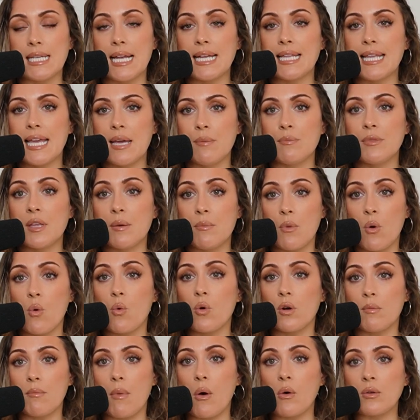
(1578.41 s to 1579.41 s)
and I named them
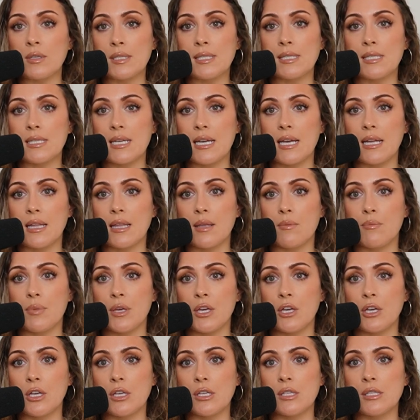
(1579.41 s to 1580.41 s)
all Mostyn
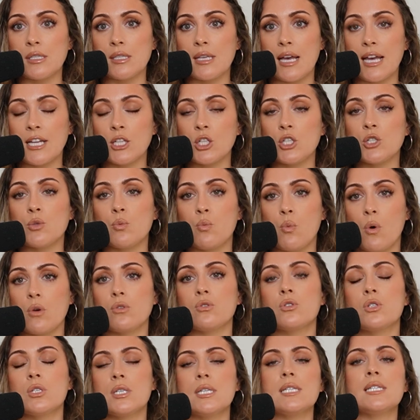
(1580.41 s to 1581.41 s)
because I just
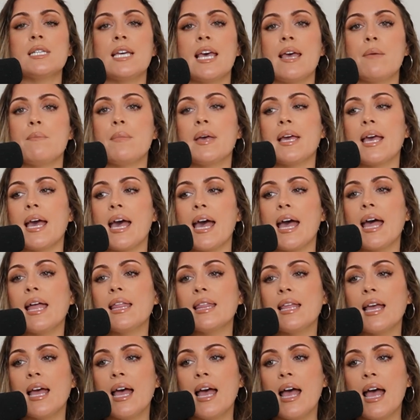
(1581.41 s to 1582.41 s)
wanted him
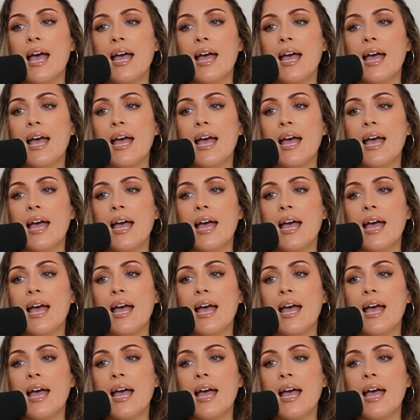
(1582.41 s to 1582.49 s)
again.